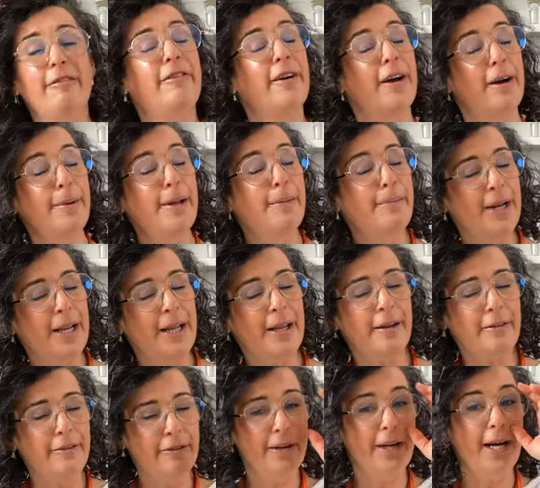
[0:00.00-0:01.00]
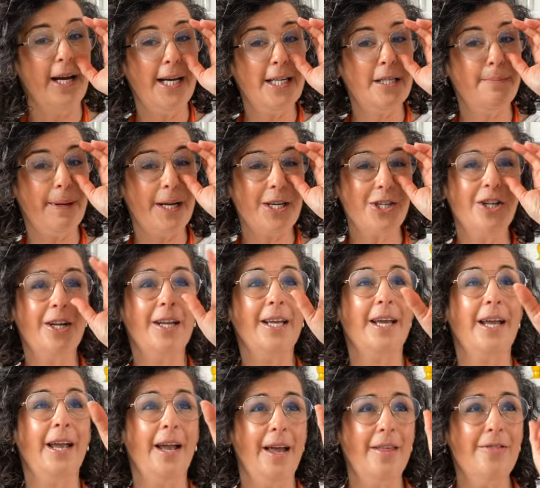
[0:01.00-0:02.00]
firmly believe,
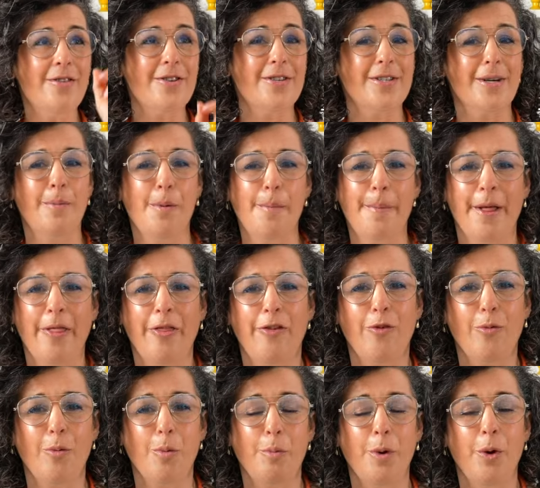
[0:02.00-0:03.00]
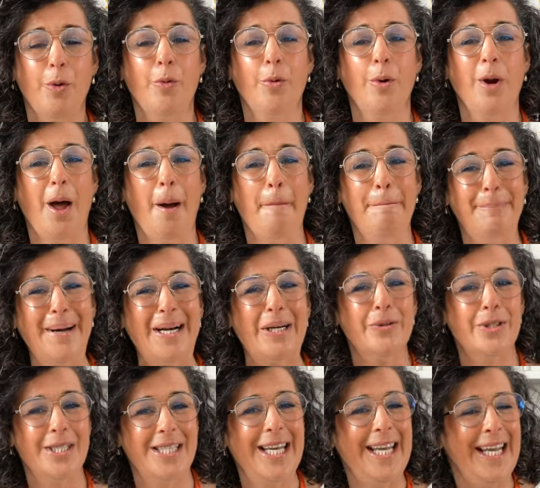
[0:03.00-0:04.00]
especially in the summer months when we're all
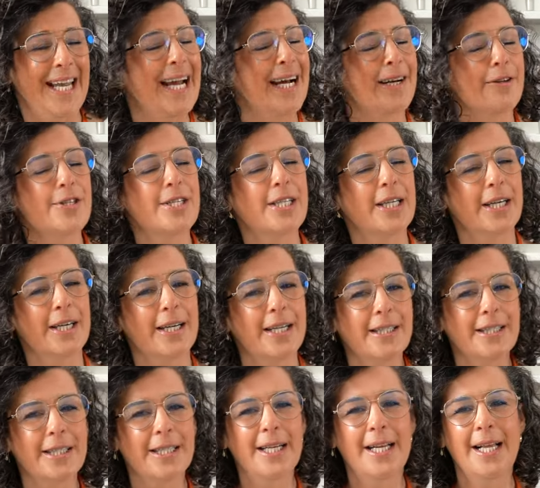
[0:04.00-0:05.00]
about to eat outside